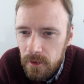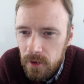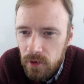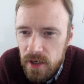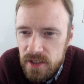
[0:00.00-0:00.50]

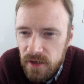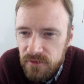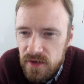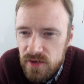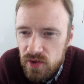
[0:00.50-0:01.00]
Grace, I
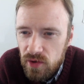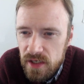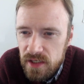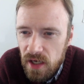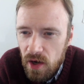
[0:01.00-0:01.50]
feel
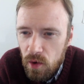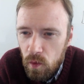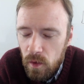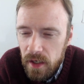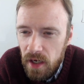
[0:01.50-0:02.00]
stressed
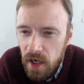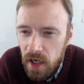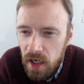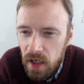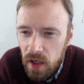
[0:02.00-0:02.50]
out when
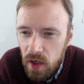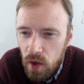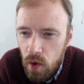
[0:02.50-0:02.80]
I